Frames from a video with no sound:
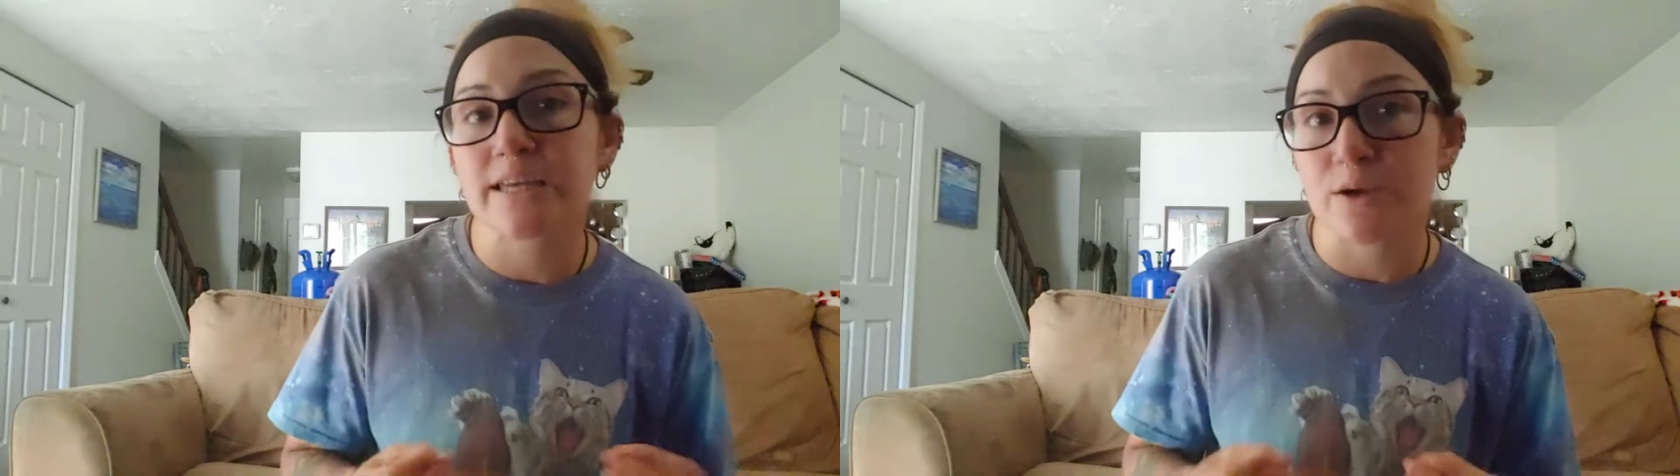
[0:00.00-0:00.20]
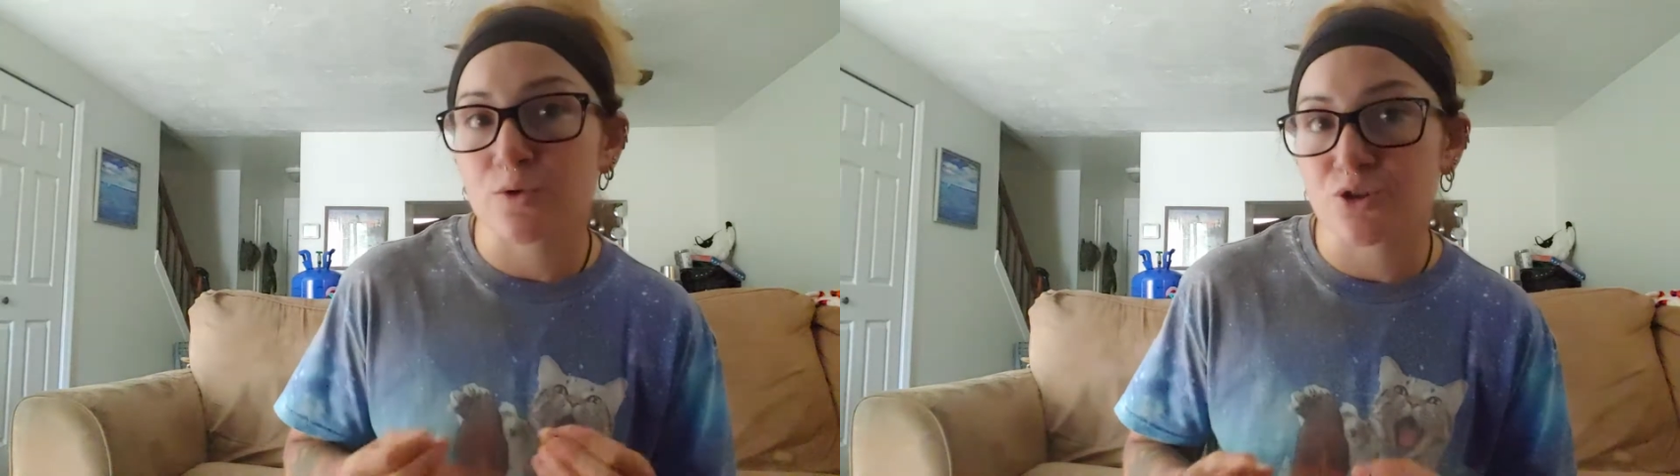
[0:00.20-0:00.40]

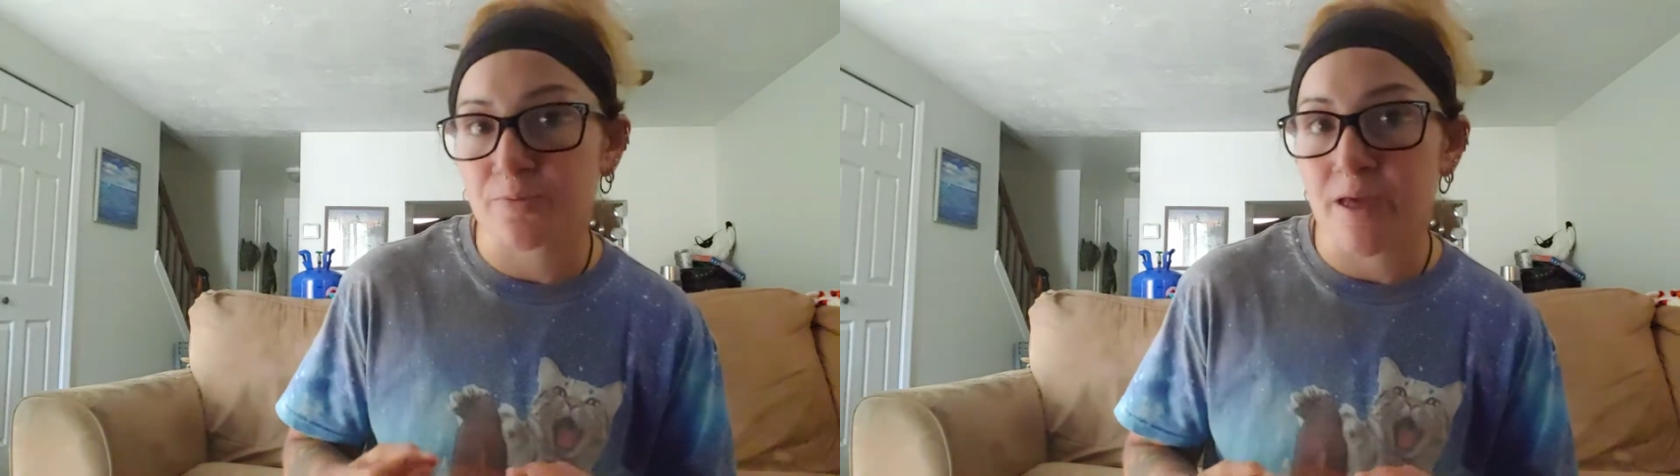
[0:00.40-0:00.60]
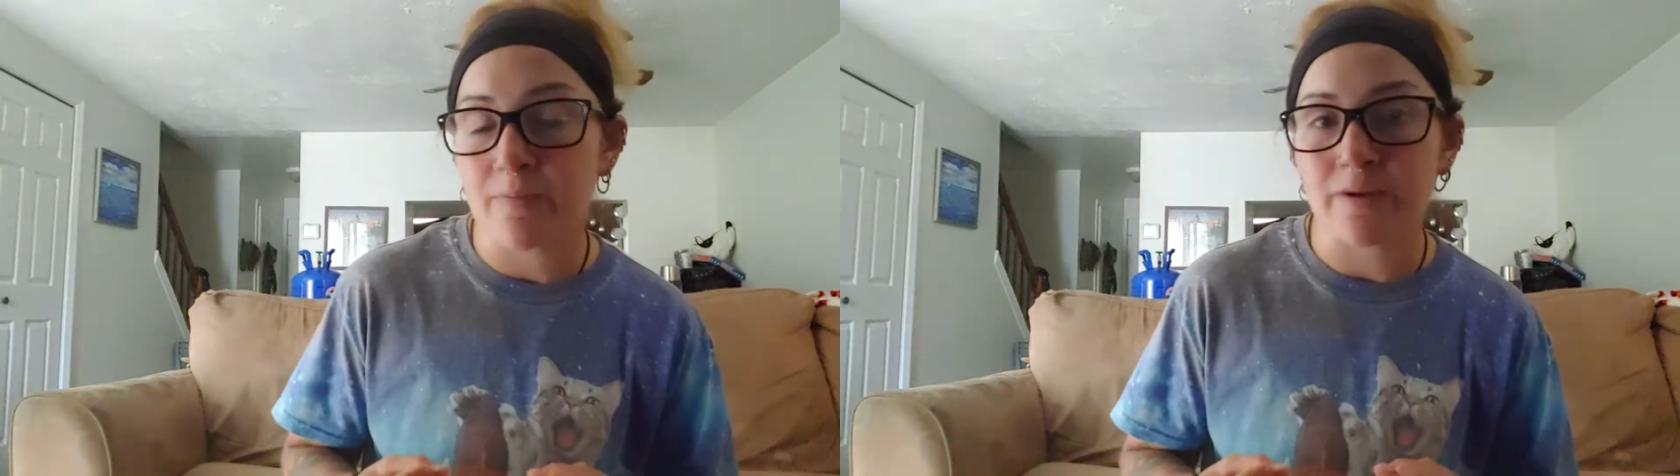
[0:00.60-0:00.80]
guilt
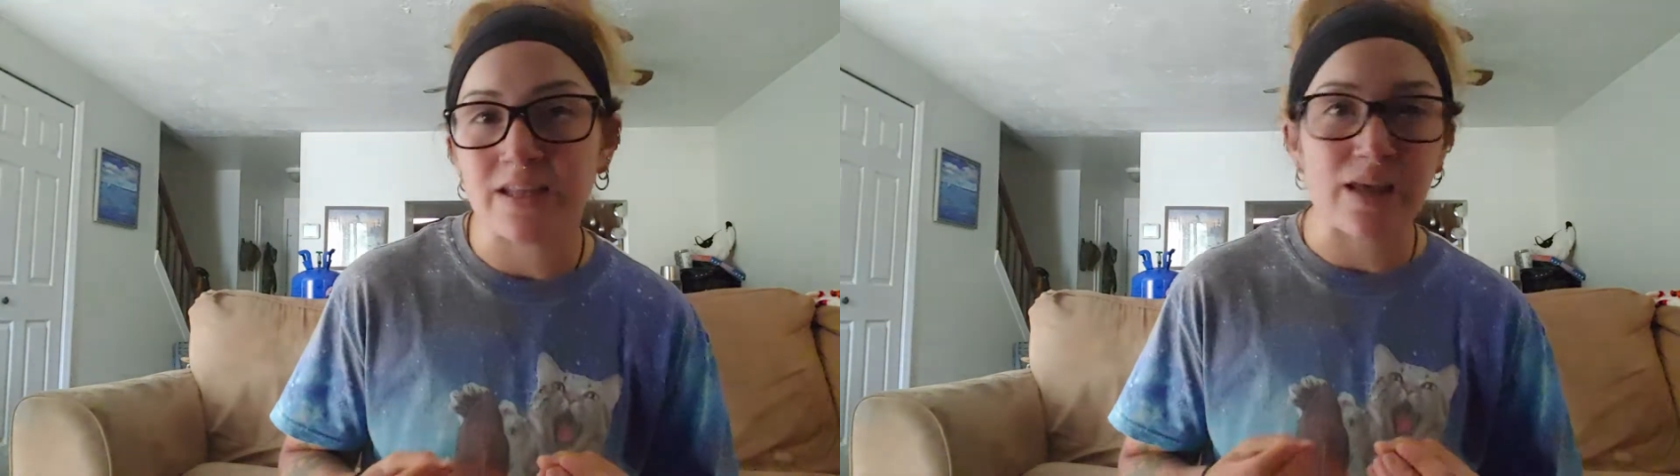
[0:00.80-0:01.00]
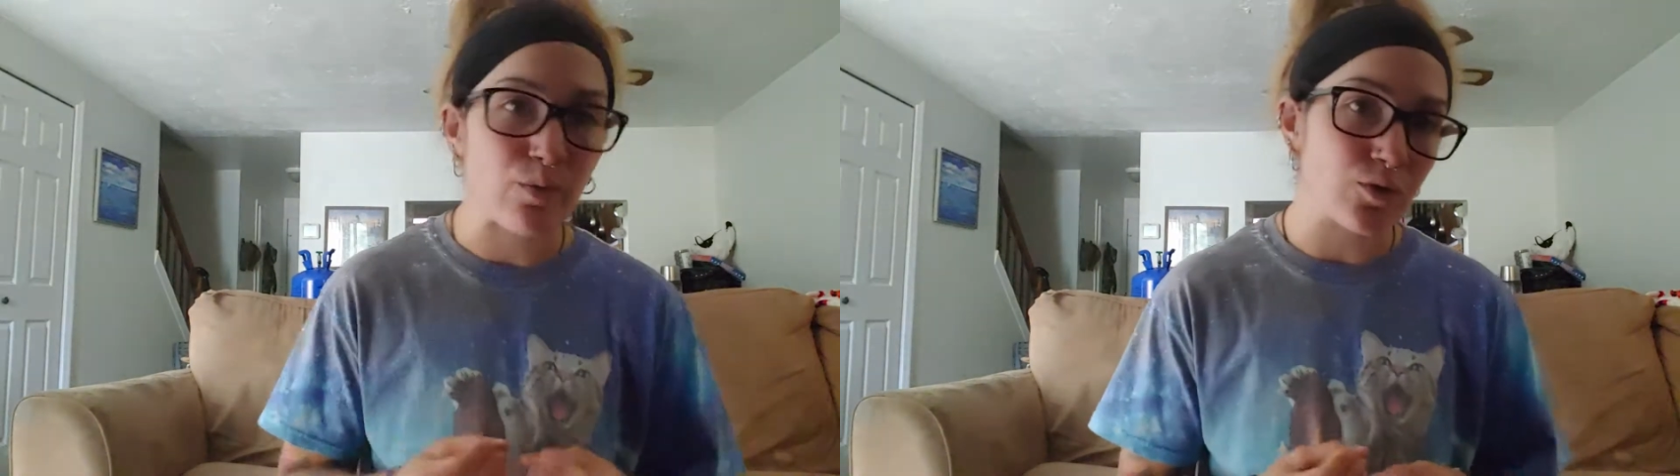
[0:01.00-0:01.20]
trip them,
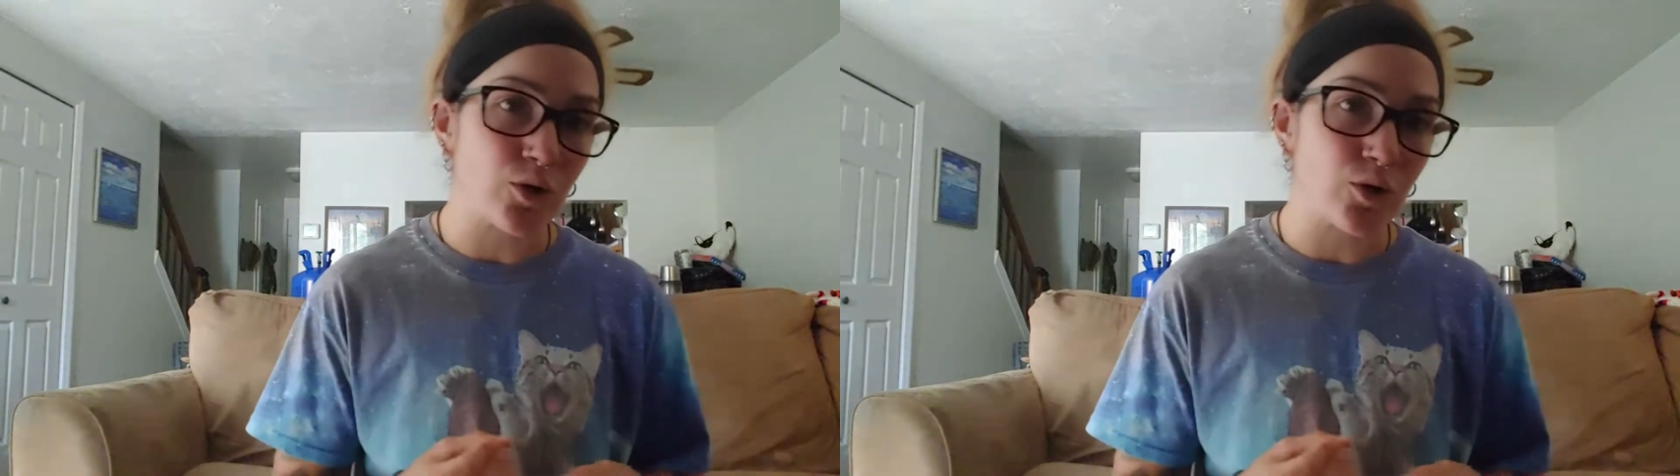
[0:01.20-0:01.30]
being like, well,